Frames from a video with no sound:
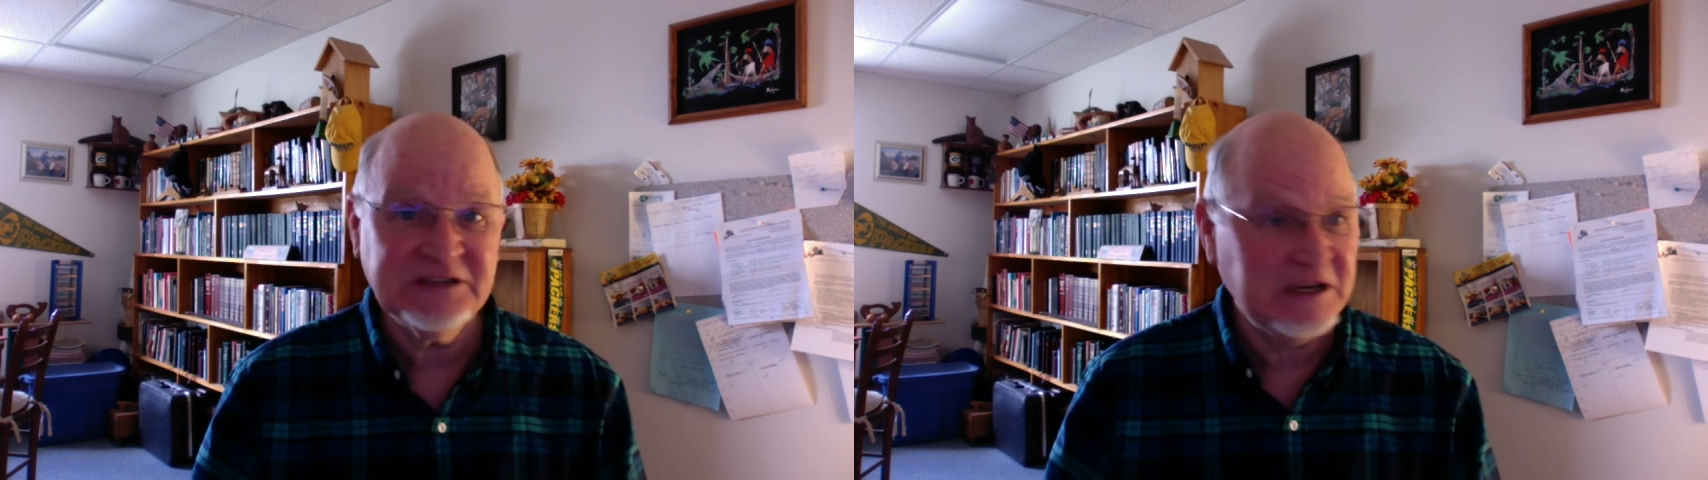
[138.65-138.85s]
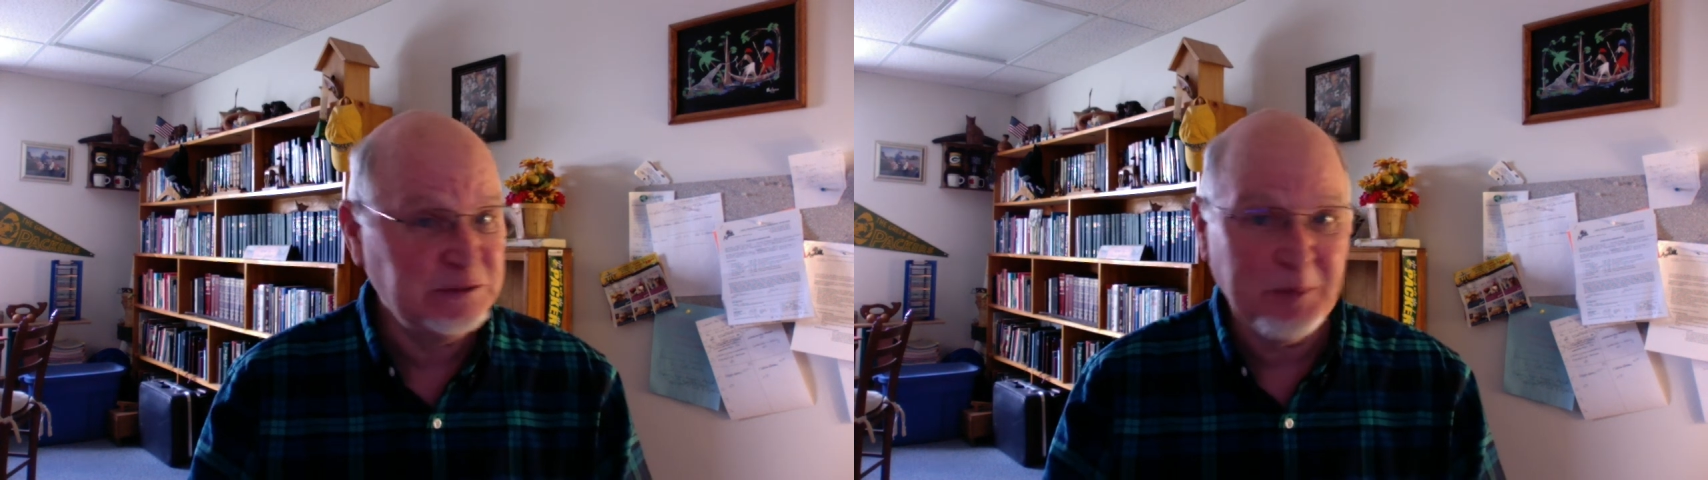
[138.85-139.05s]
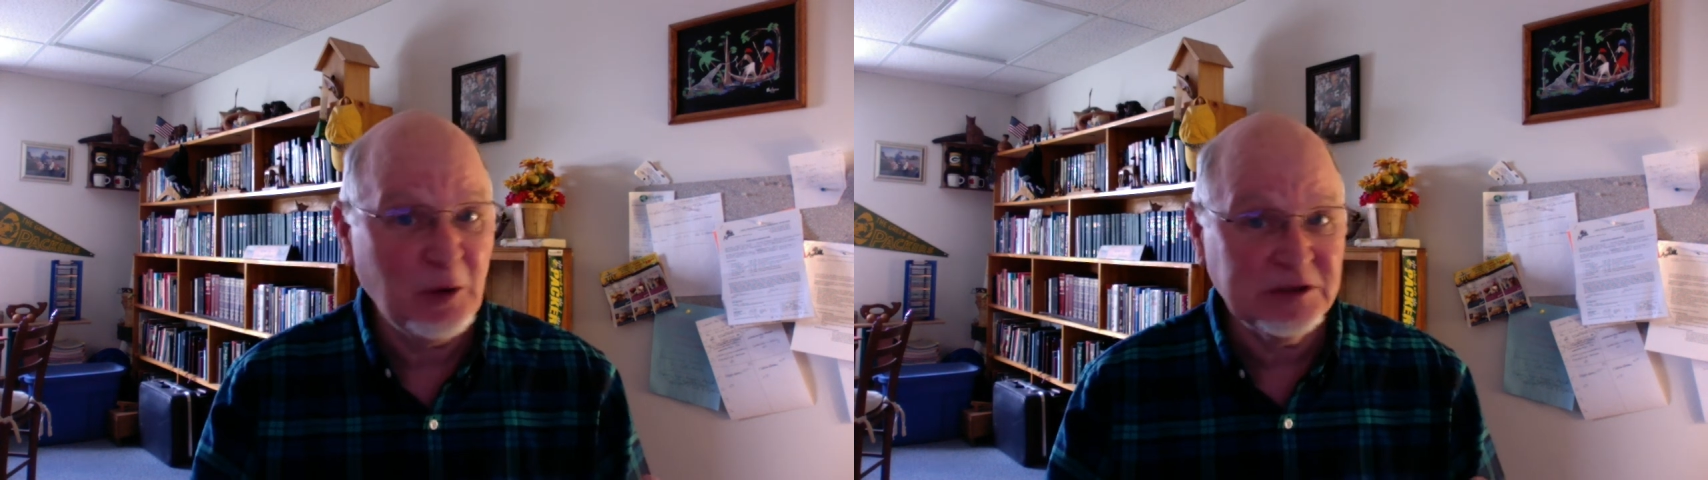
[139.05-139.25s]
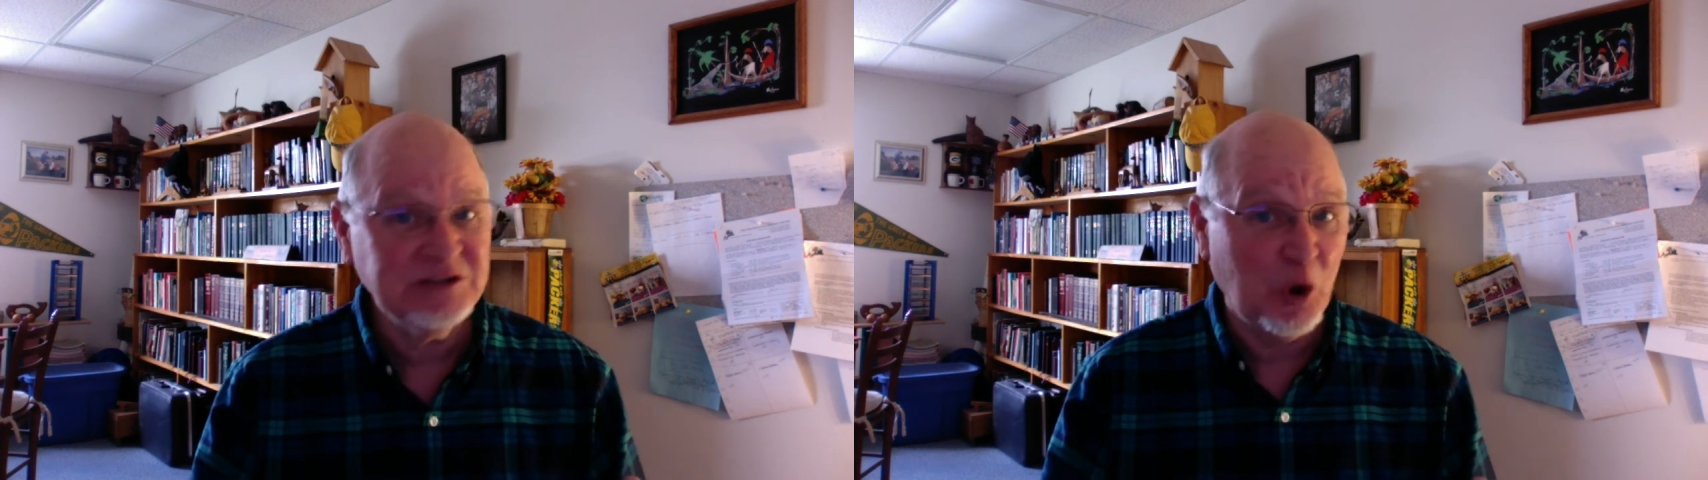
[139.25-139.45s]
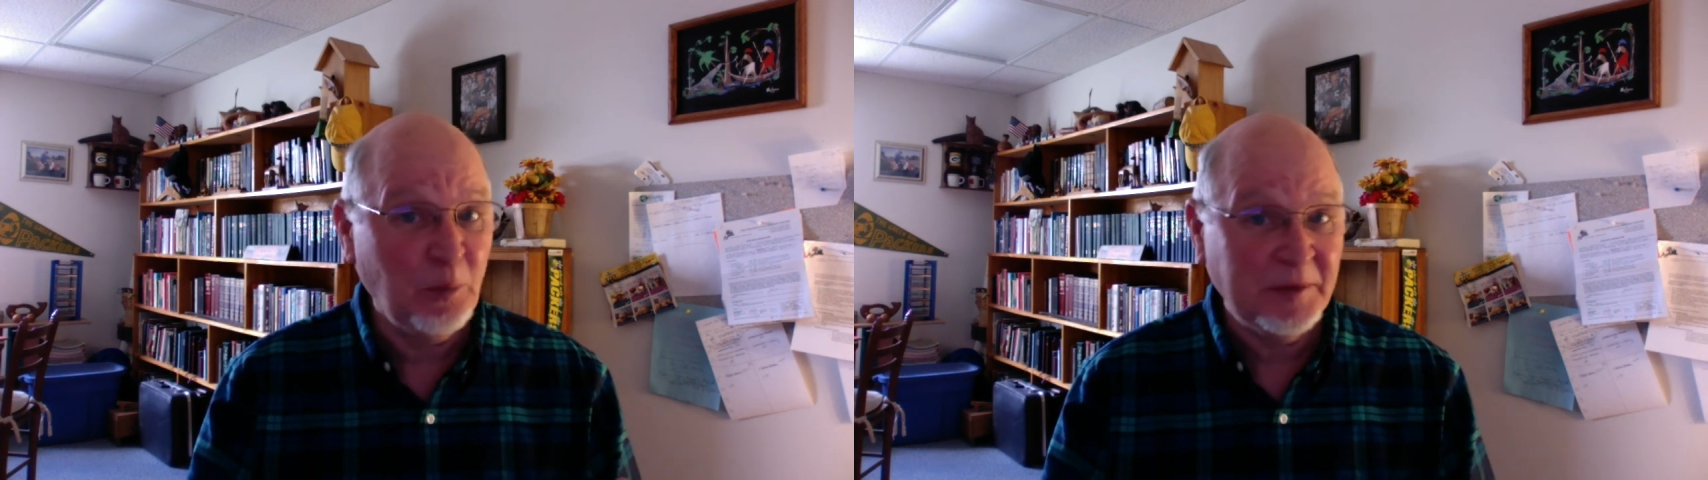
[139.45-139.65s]
he spoke
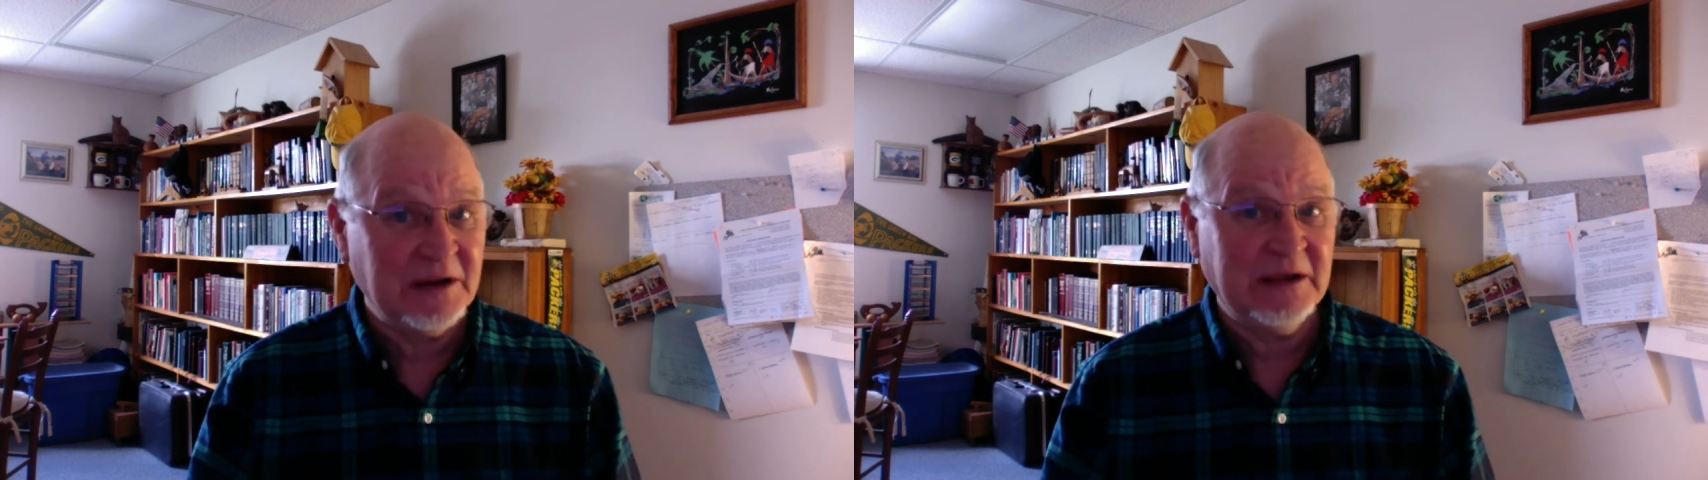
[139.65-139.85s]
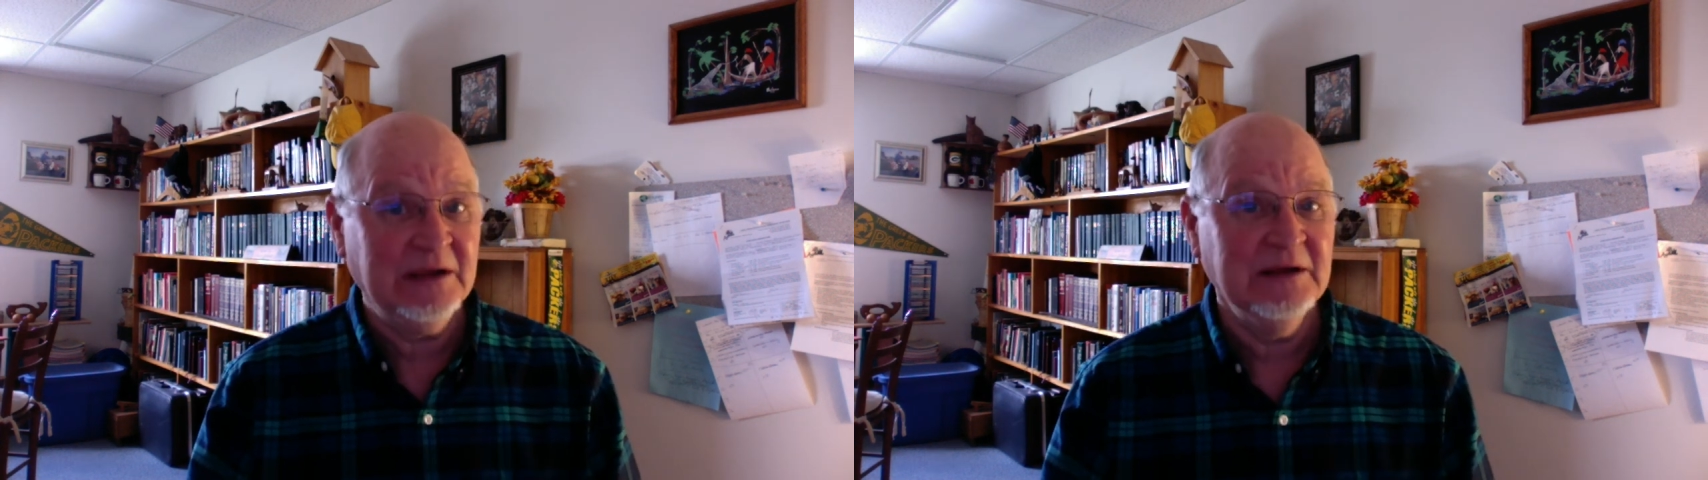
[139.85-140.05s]
this openly.